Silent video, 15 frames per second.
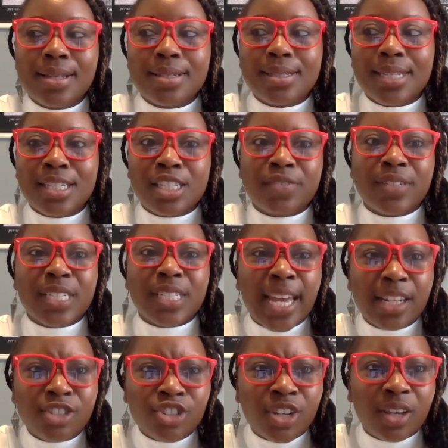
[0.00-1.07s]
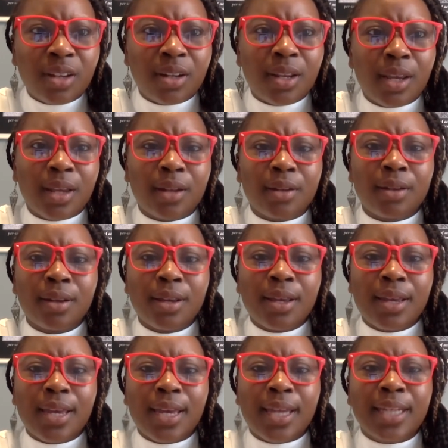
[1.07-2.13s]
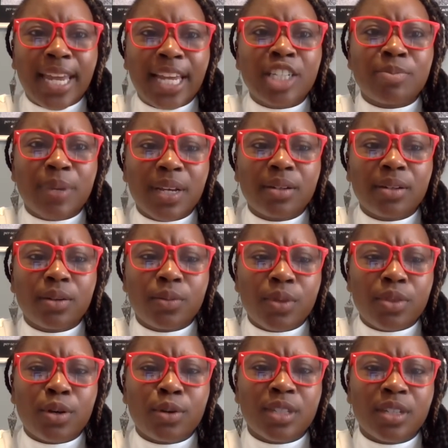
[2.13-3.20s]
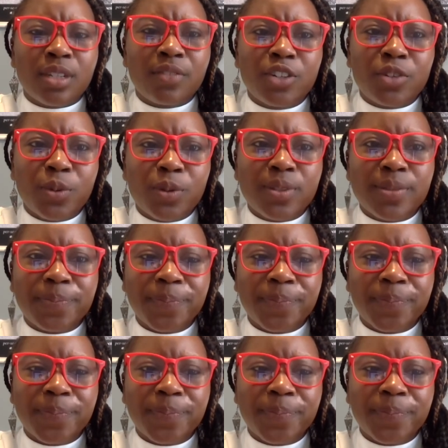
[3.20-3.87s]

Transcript: sense of attention and engagement with those individuals?